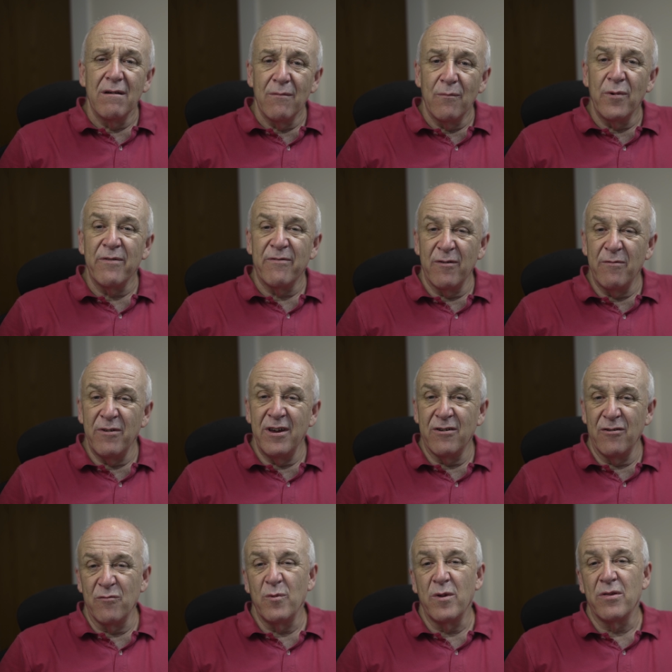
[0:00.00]
for
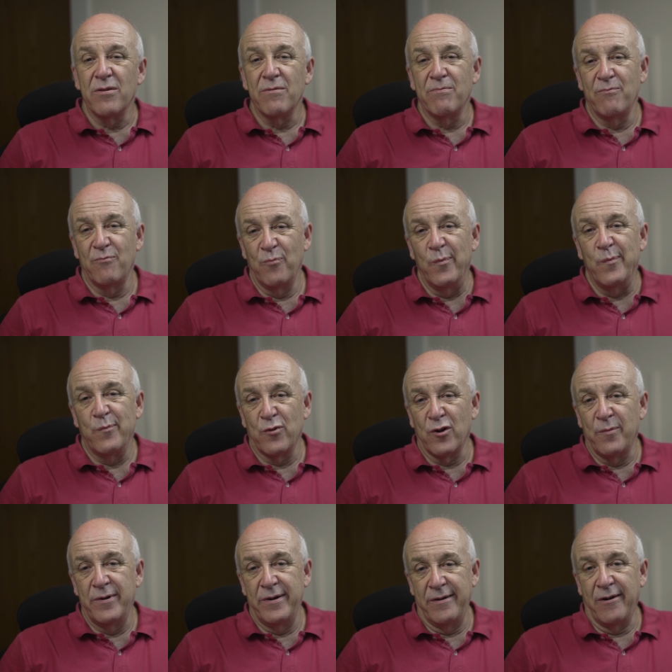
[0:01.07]
vehicles with
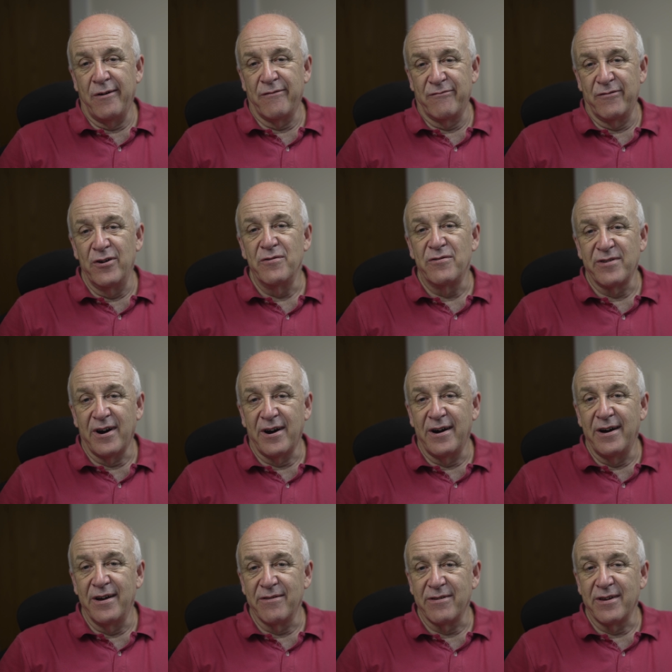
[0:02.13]
proper off-road
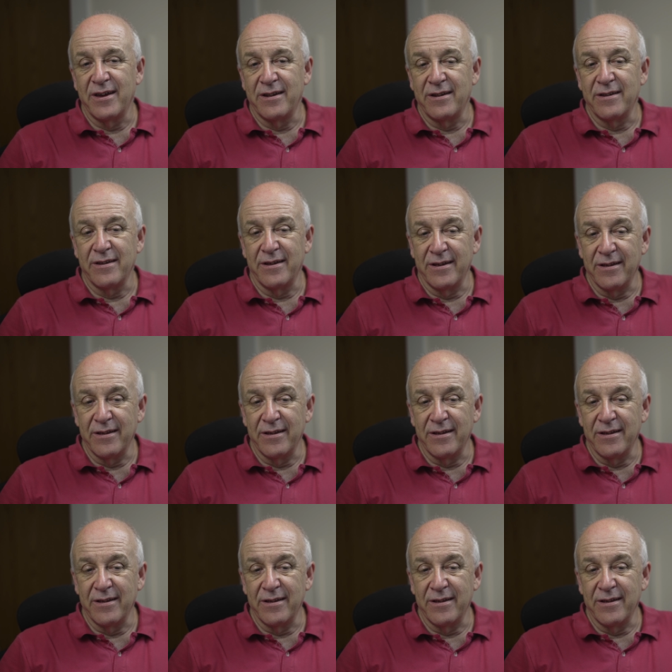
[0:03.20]
tyres and